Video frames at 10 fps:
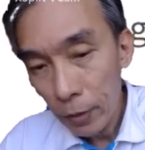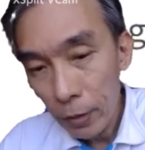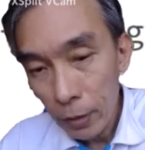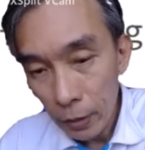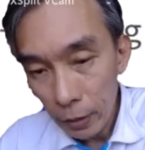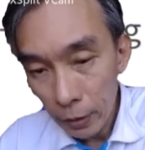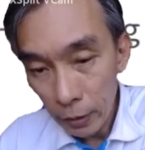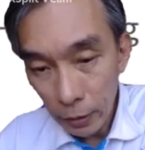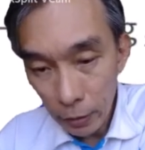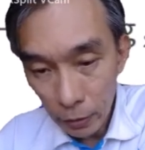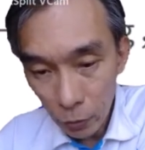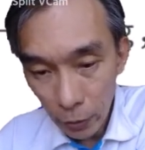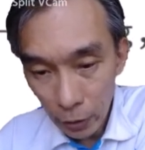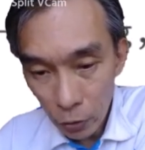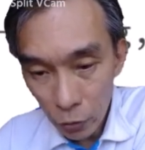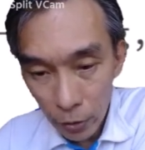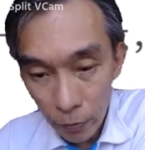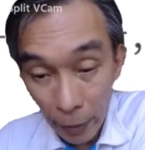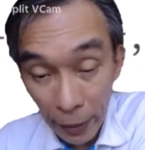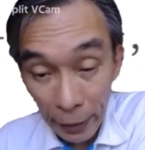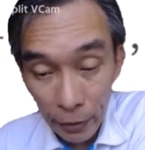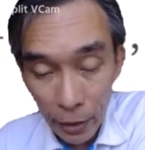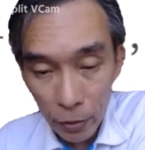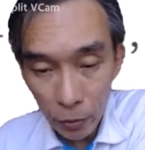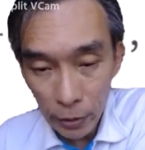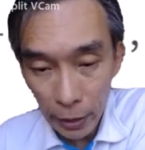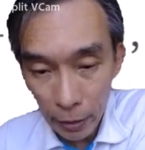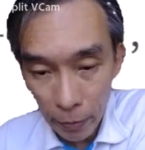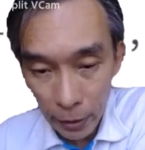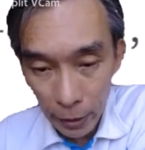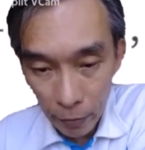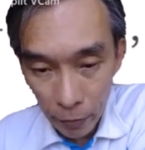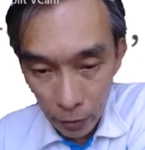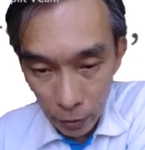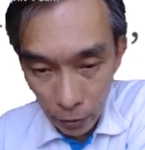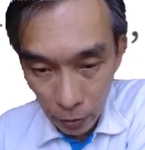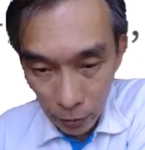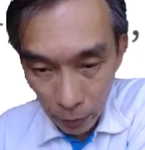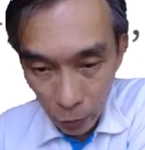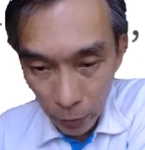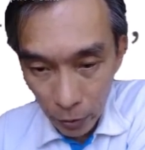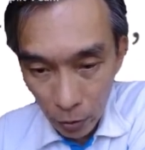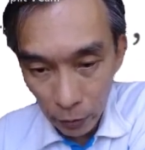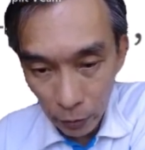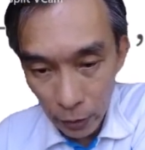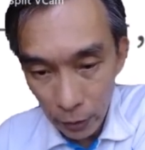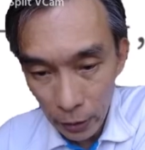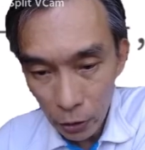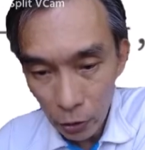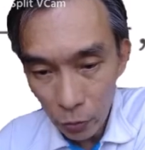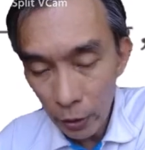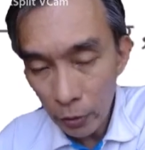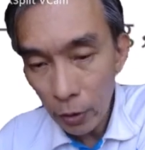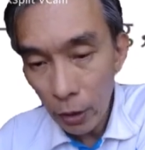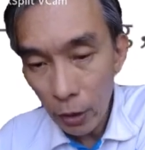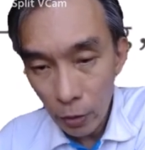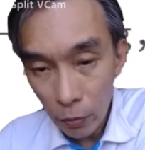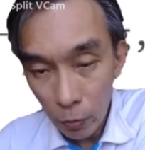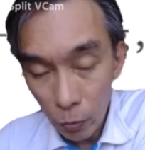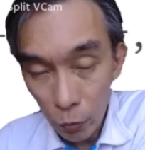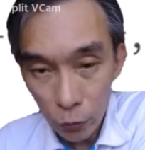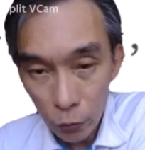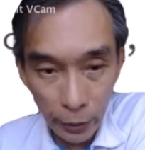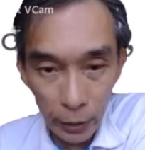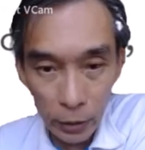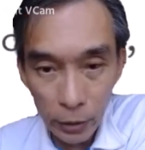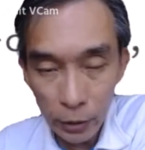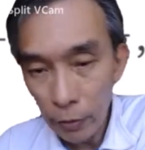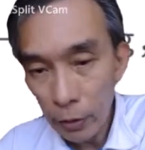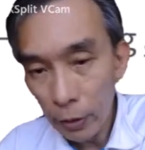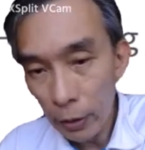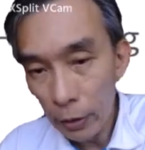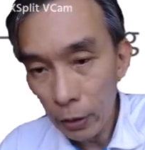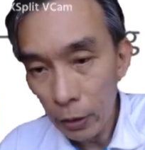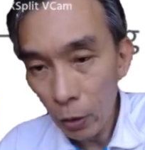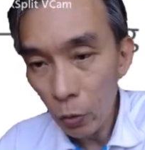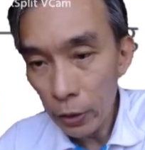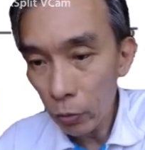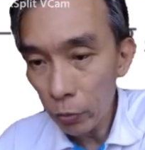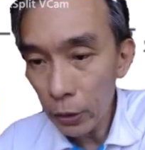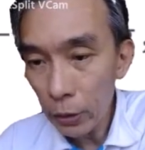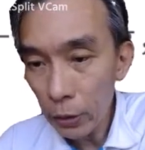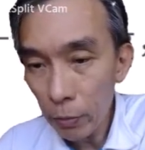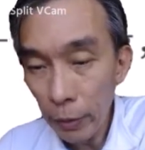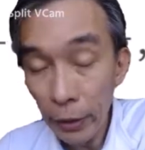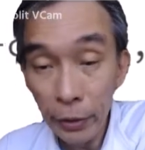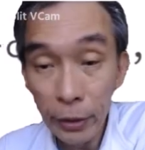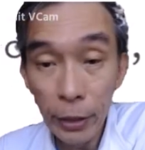And you can actually migrate your site by having the WP content and SQL move to another server, and the whole site will be migrated.